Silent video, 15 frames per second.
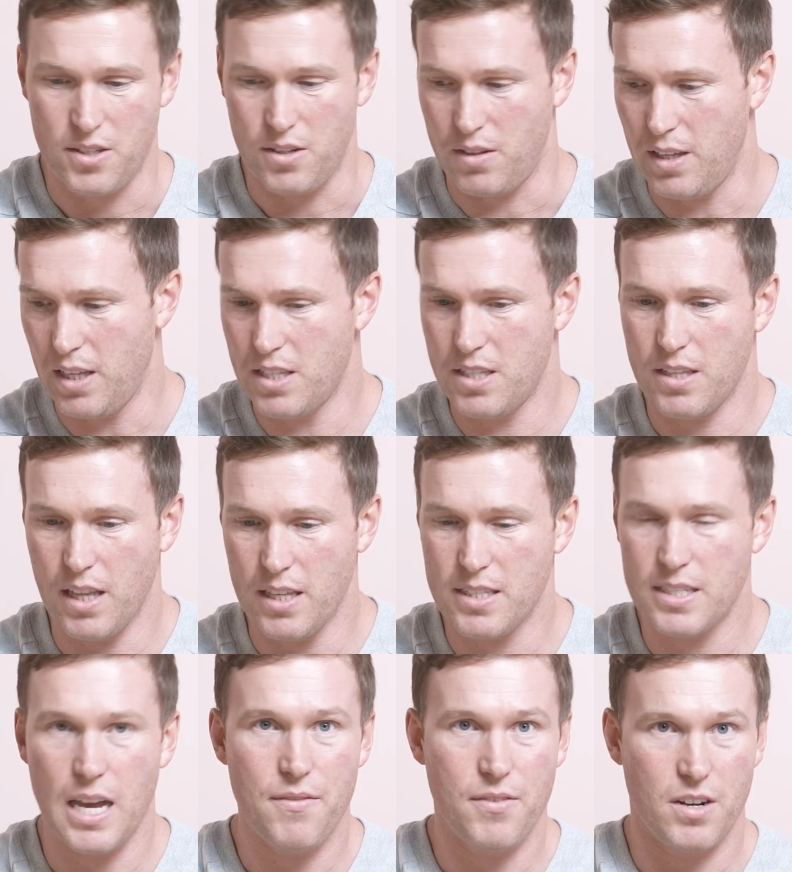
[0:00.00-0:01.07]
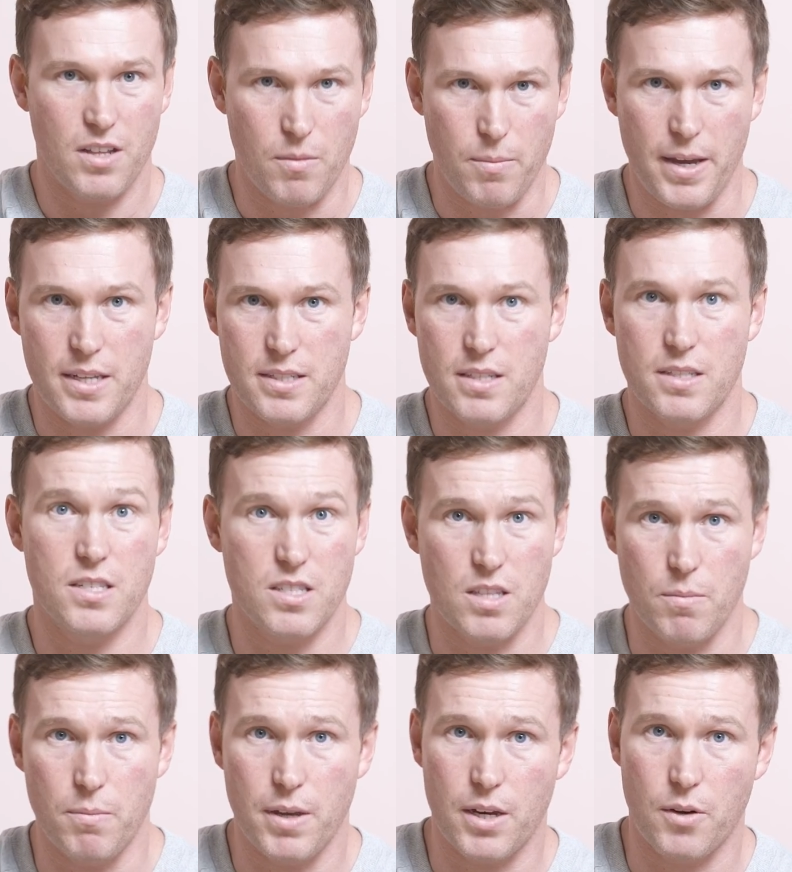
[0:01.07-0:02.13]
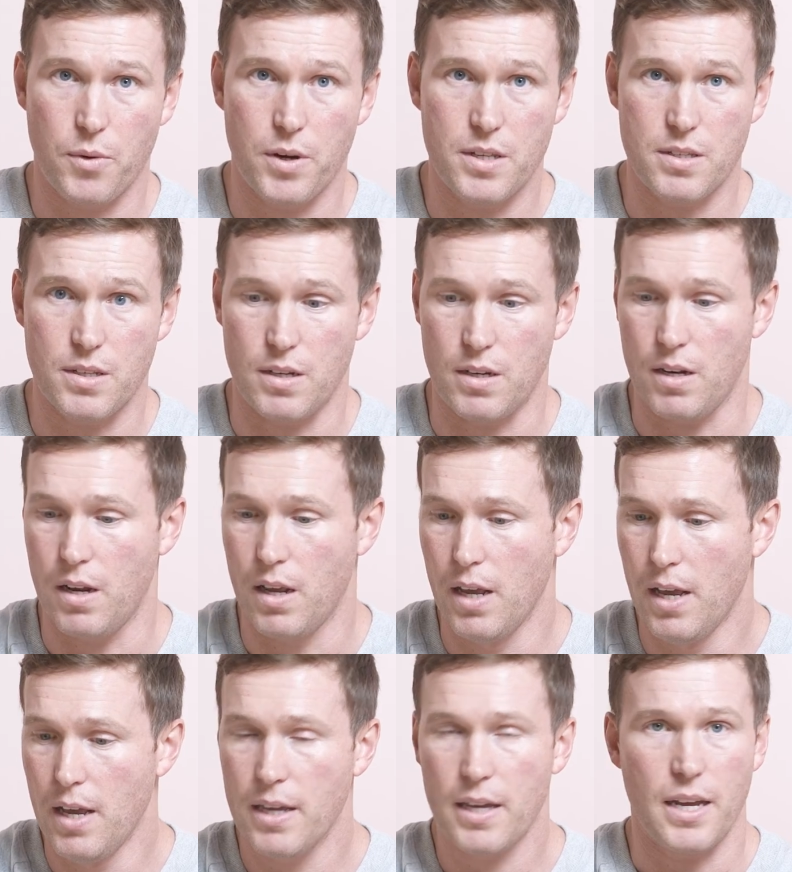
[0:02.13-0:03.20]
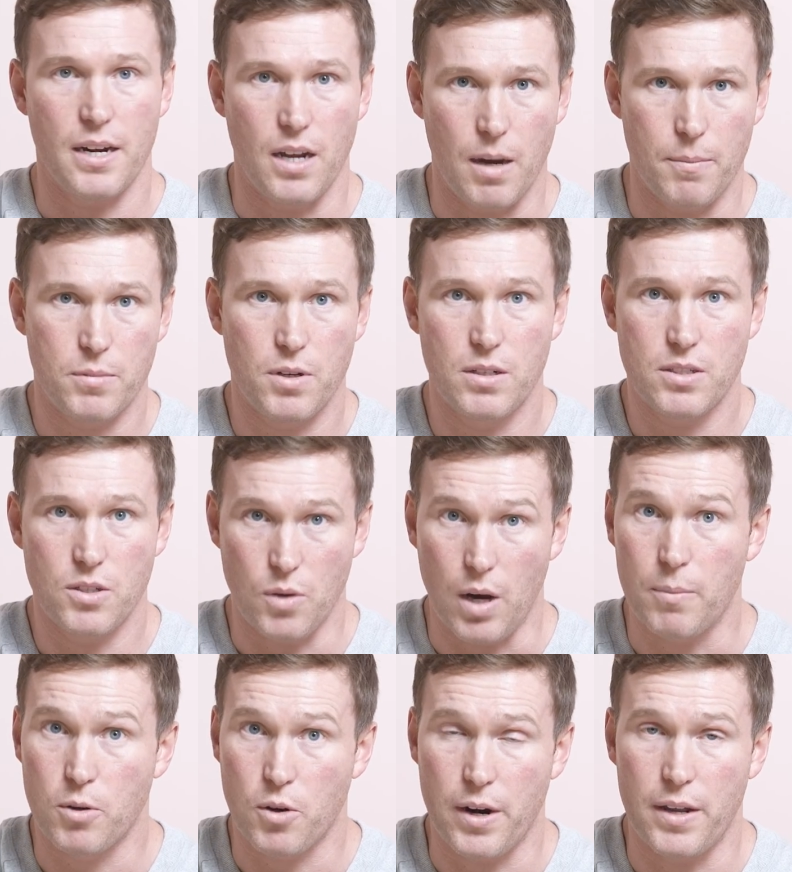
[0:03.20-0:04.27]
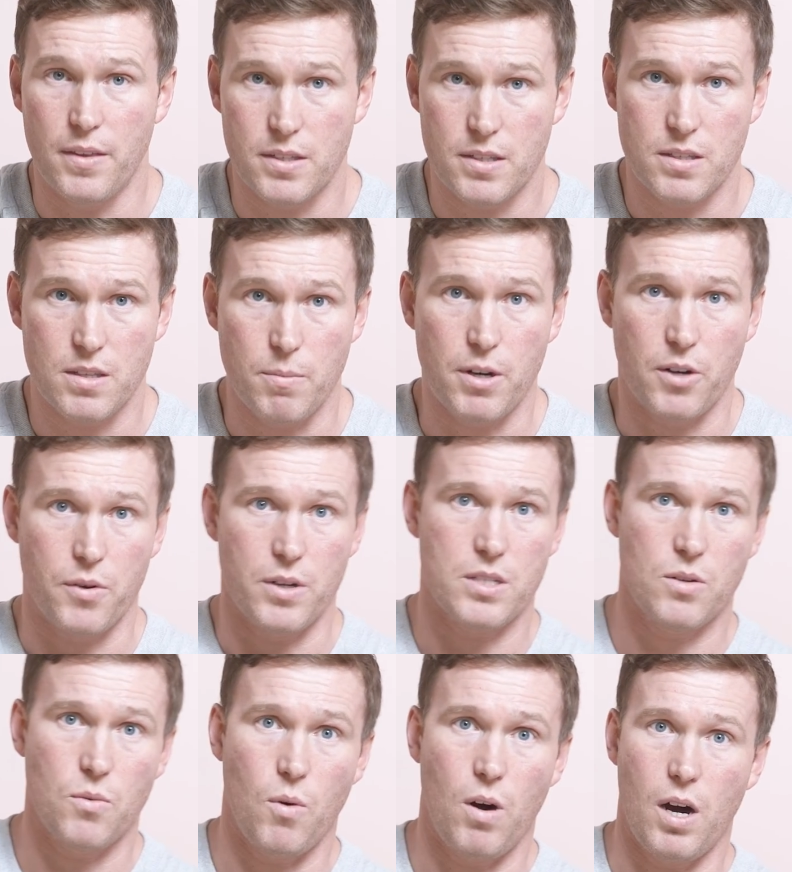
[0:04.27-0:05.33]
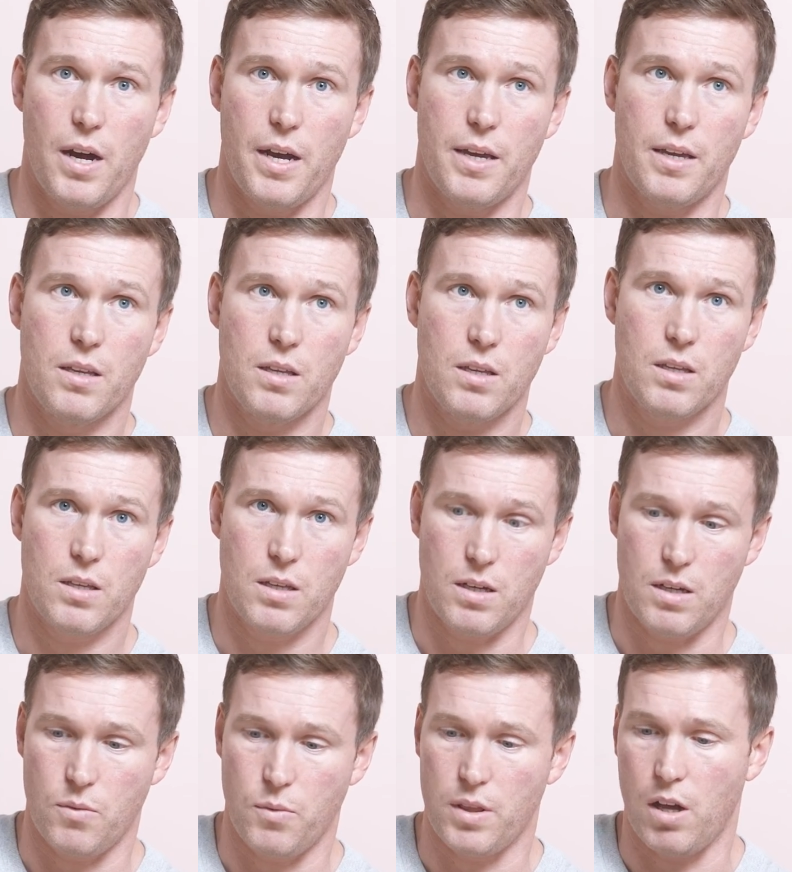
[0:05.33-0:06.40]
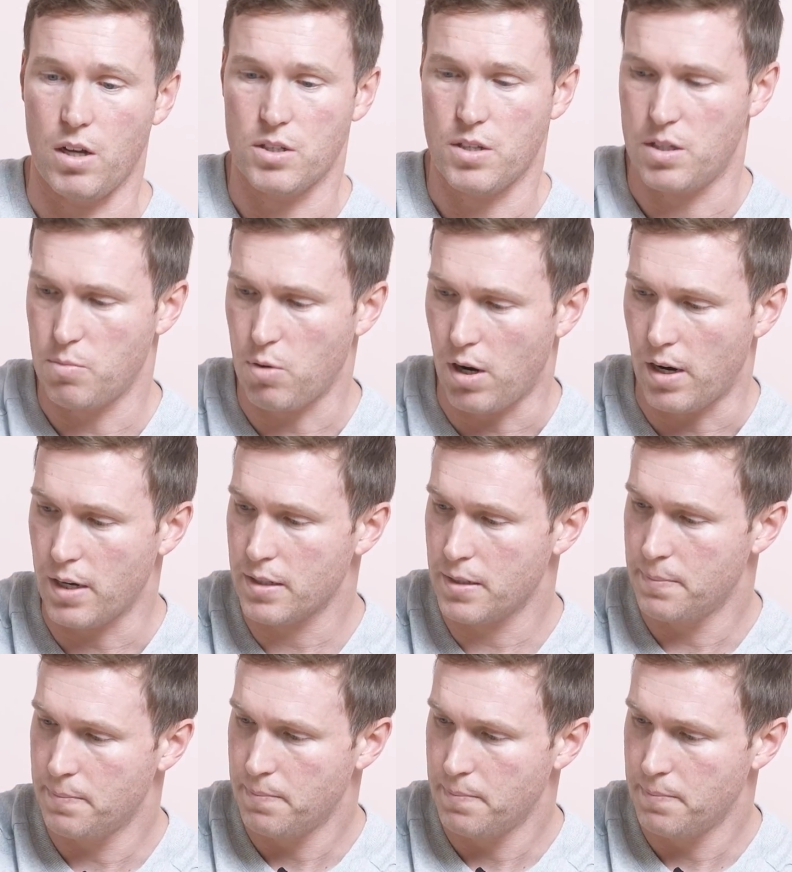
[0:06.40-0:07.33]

So let's dive into the base. This is the big reason kind of to upgrade. This is the big reason why we launched this product.